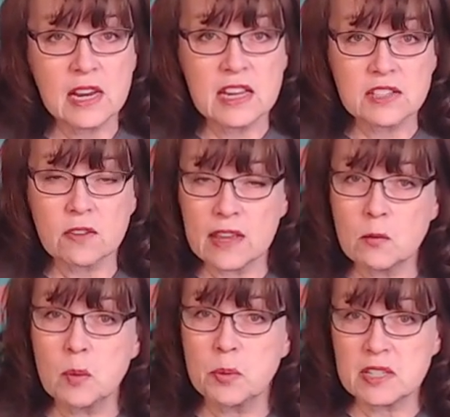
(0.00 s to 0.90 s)
So they
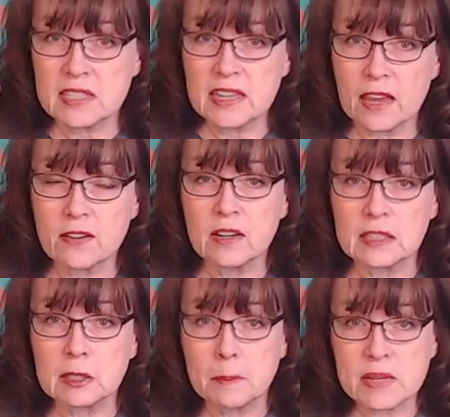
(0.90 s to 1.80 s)
will put together a
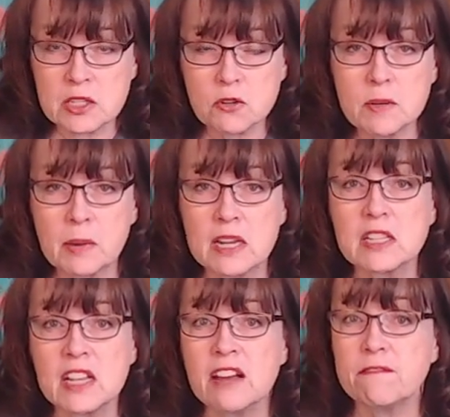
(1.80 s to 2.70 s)
little mystery
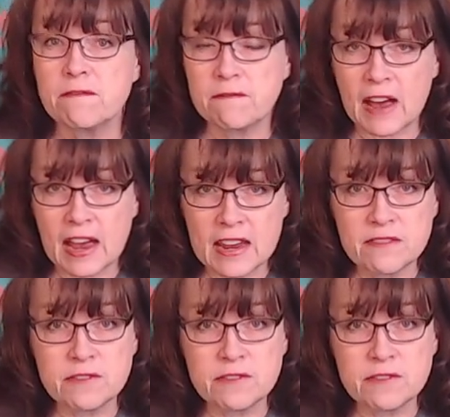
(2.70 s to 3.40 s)
bundle of five